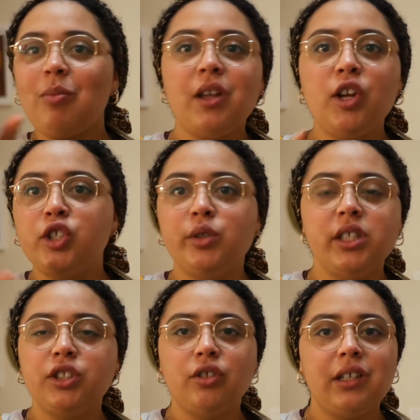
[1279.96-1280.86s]
your
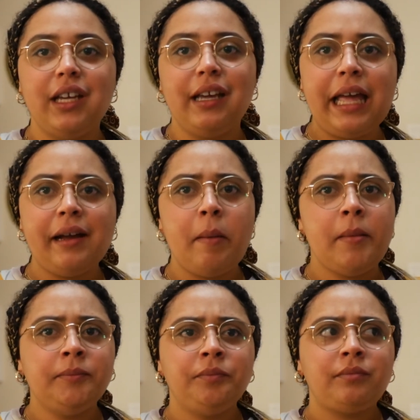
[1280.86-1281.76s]
traditional king cake,
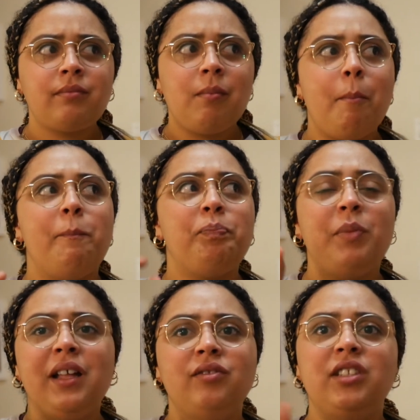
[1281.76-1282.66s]

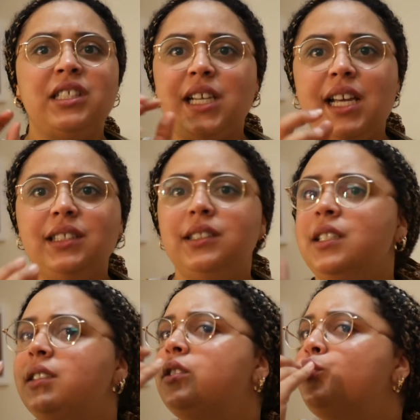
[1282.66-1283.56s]
but the taste
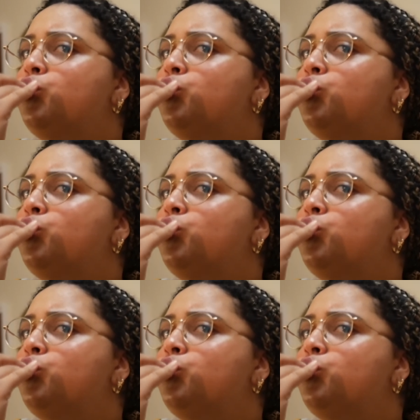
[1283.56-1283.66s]
is